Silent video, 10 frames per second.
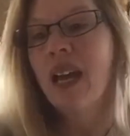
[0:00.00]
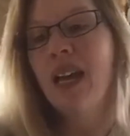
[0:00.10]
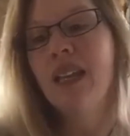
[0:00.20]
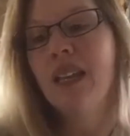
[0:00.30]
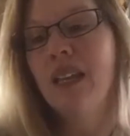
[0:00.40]

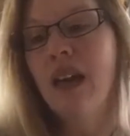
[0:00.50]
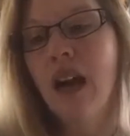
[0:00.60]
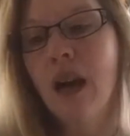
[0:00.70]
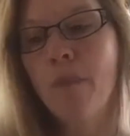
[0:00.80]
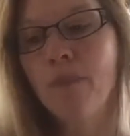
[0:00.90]
And
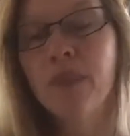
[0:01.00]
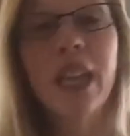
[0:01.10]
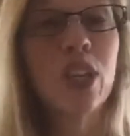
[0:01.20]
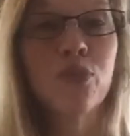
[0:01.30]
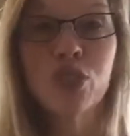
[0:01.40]

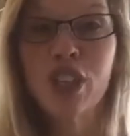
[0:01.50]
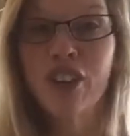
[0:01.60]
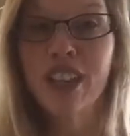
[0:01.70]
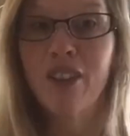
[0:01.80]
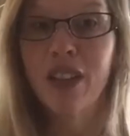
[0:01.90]
thank you for
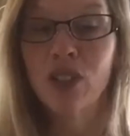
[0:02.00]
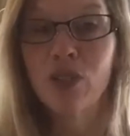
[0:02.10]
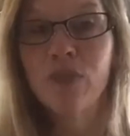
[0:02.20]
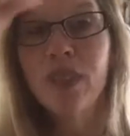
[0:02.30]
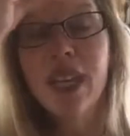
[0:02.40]
sharing that,
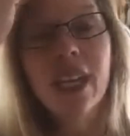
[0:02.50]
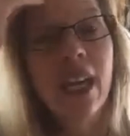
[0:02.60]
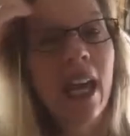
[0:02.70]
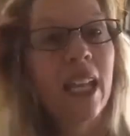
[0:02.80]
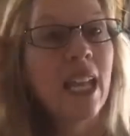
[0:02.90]
Rachel.
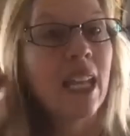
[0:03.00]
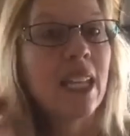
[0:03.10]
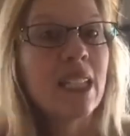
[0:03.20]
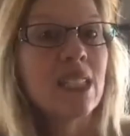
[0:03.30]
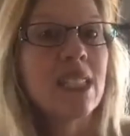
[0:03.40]
And
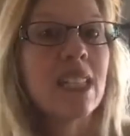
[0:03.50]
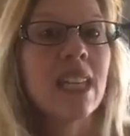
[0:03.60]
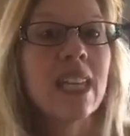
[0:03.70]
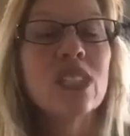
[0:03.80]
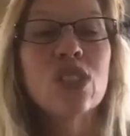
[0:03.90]
it's
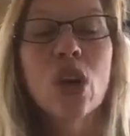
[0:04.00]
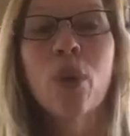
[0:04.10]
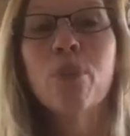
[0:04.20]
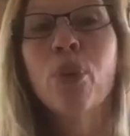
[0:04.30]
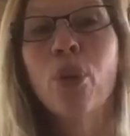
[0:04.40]

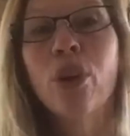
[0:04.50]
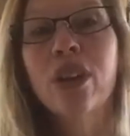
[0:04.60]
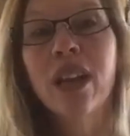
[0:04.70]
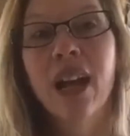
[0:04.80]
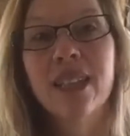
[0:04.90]
so
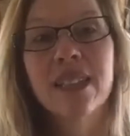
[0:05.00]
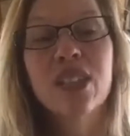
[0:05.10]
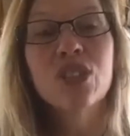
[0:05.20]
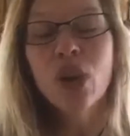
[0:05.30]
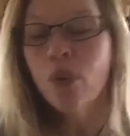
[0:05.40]
important, guys.
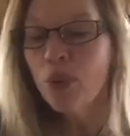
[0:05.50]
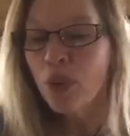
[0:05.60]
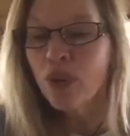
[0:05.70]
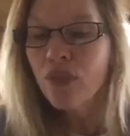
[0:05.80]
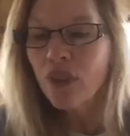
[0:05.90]
And it's so
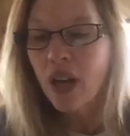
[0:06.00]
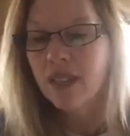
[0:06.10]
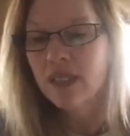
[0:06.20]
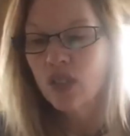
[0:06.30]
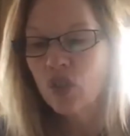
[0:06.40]
important for
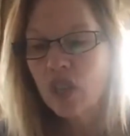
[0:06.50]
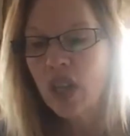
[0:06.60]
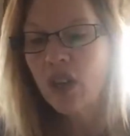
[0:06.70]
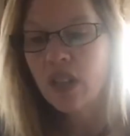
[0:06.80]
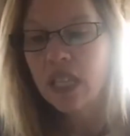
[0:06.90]
us to
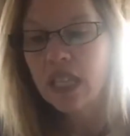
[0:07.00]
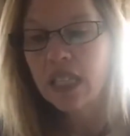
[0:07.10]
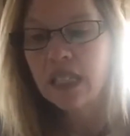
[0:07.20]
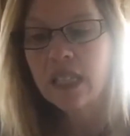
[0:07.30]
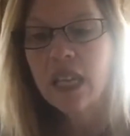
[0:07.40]
share
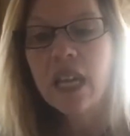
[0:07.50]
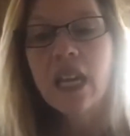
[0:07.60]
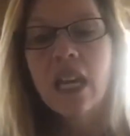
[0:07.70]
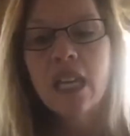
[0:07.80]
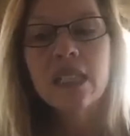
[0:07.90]
these
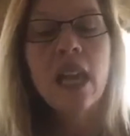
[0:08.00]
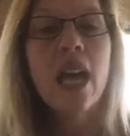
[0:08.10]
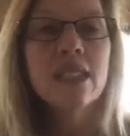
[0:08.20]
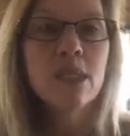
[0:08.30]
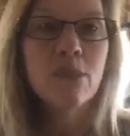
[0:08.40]

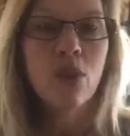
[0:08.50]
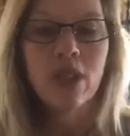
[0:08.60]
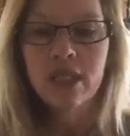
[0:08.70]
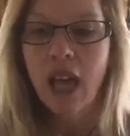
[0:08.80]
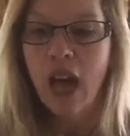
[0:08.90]

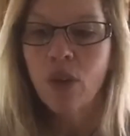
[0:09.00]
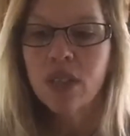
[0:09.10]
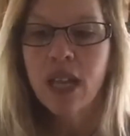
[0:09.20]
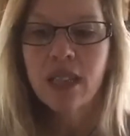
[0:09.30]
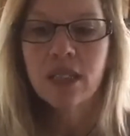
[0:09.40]
testimonies,
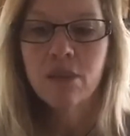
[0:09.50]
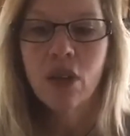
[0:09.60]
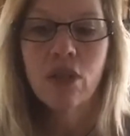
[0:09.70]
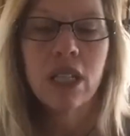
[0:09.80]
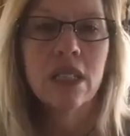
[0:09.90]
our
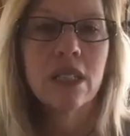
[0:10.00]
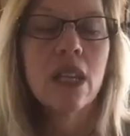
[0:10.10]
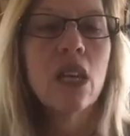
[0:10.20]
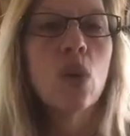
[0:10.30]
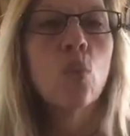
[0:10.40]
testimonies,
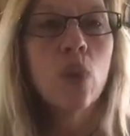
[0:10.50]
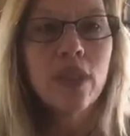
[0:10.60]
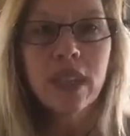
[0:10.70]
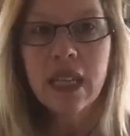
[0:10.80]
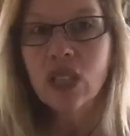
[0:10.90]

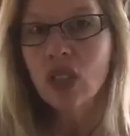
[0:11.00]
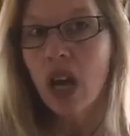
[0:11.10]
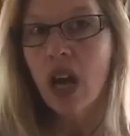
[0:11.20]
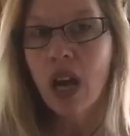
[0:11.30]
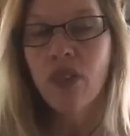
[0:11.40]
with each
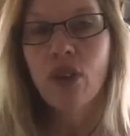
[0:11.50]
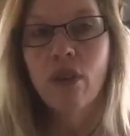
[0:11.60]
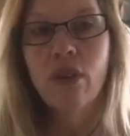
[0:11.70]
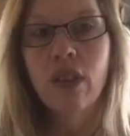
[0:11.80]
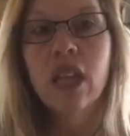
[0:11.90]

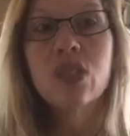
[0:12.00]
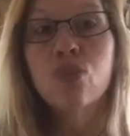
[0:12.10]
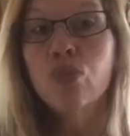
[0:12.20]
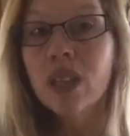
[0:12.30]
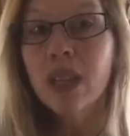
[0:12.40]
other.
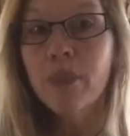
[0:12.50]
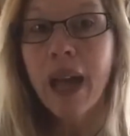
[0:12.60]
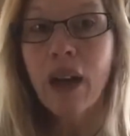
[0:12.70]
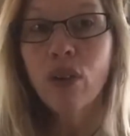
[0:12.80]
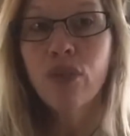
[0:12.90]
It's really
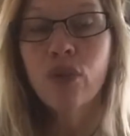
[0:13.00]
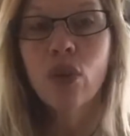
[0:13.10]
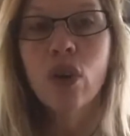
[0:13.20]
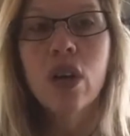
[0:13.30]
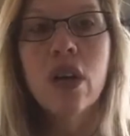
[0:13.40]

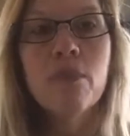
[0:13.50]
powerful.